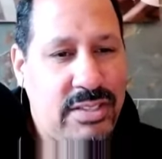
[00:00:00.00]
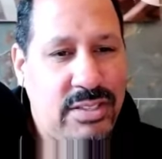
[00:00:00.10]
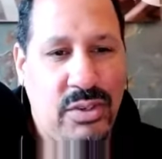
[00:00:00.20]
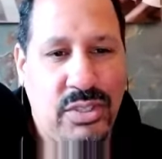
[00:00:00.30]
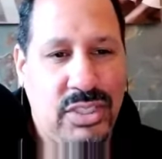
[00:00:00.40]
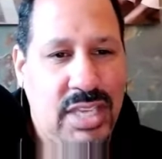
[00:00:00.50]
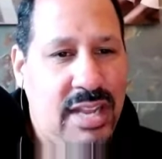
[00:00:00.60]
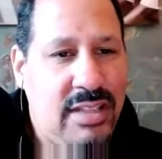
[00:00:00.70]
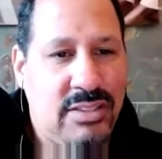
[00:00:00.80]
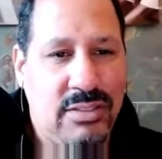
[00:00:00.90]
our social
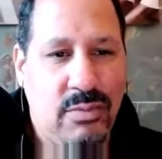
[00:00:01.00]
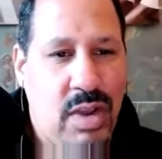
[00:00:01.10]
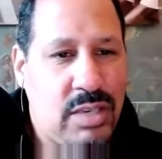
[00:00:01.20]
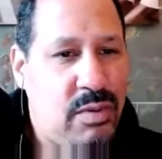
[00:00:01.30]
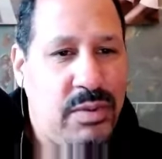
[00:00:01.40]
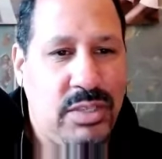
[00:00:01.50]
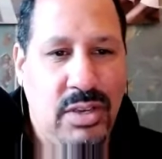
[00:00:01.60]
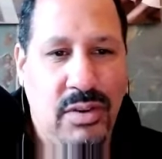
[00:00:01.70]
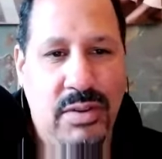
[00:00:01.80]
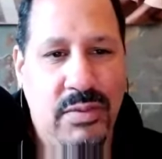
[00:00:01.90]
channels, watch what we're
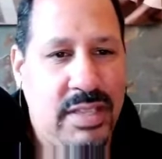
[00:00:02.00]
doing.